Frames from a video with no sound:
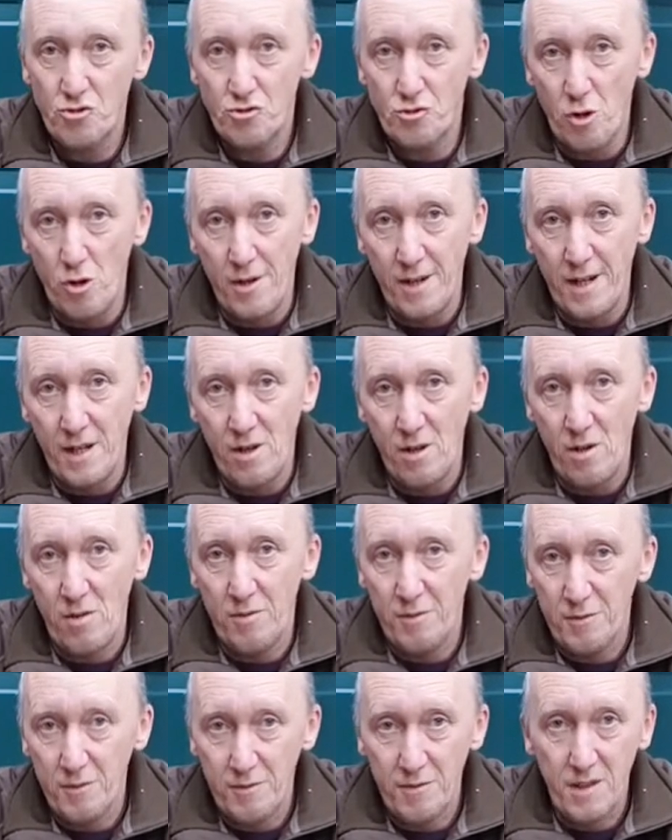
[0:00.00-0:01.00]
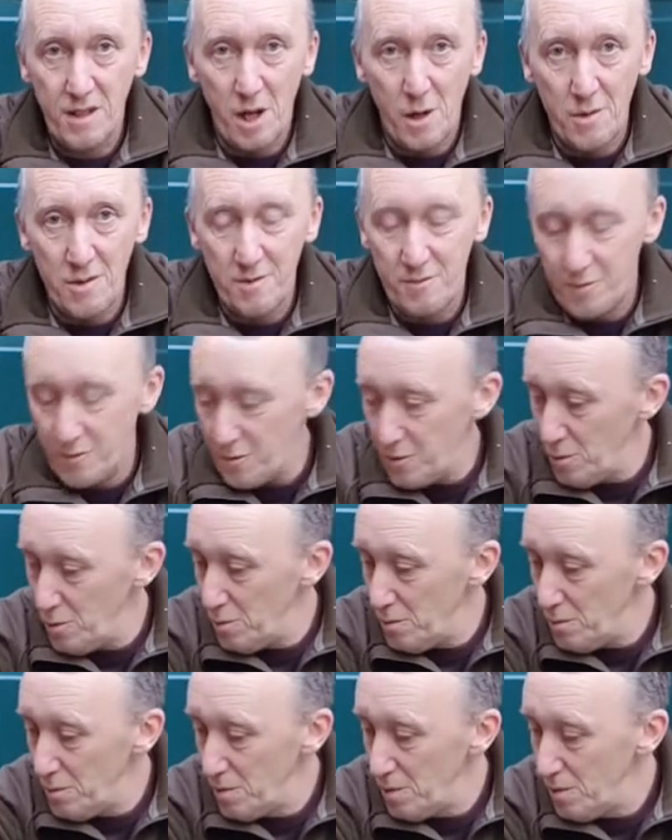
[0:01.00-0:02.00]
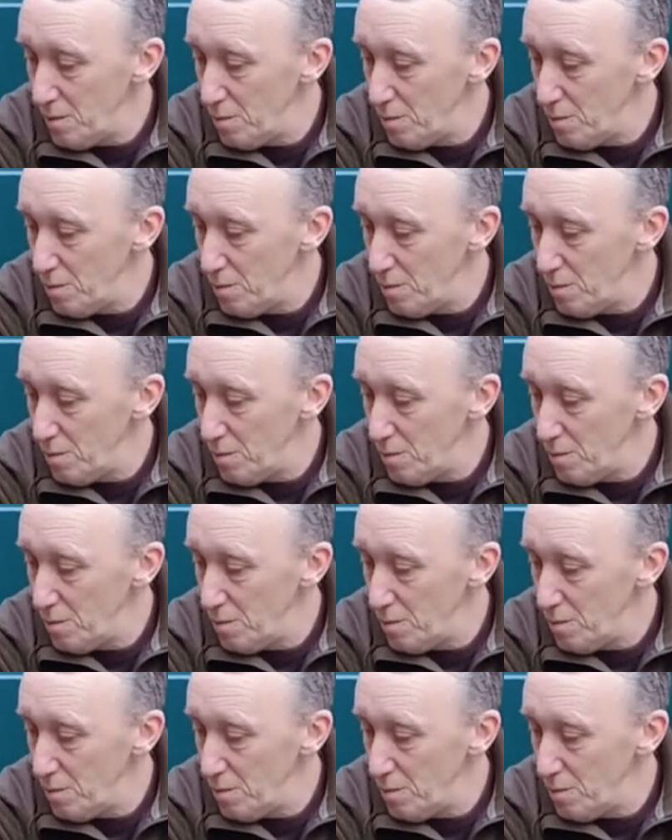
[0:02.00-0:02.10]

drying it off, going through